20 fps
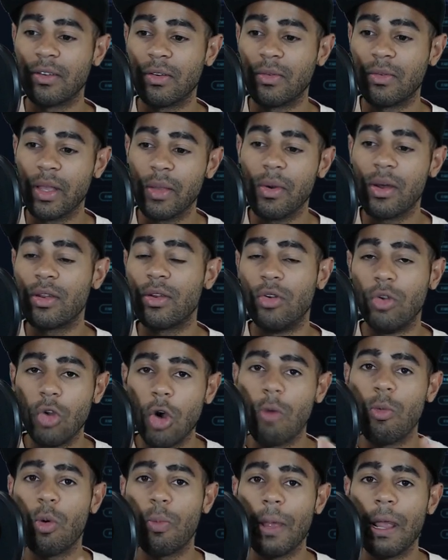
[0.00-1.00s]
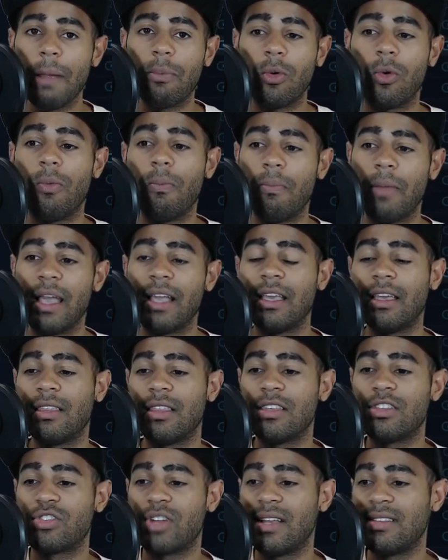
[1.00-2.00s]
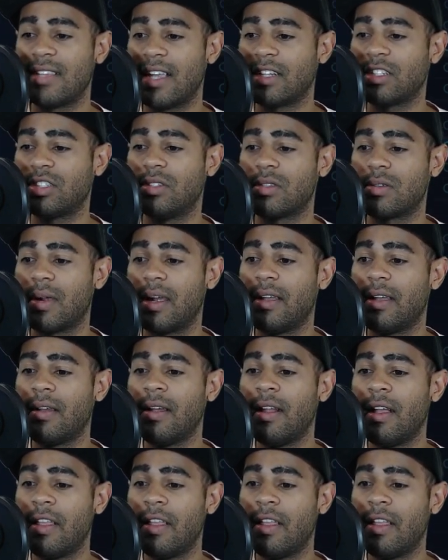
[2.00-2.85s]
We want normal people making these transactions, right?